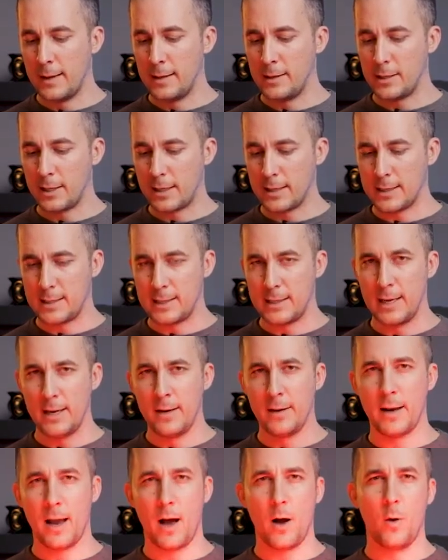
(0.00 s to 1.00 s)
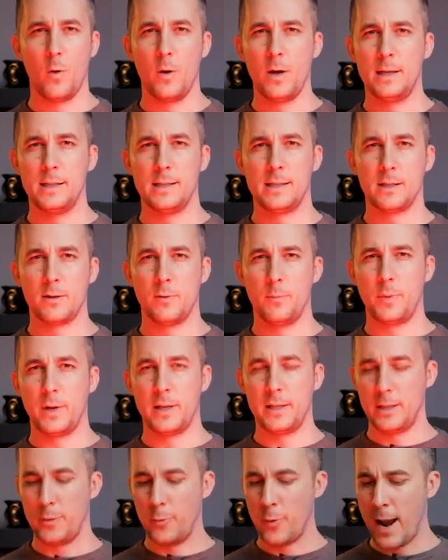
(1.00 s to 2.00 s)
As you can see, now it's
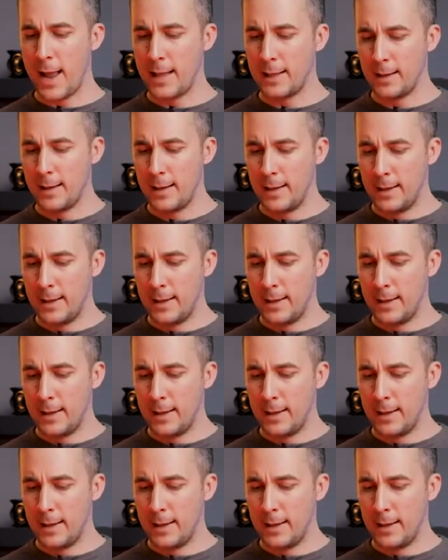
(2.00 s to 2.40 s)
completely red.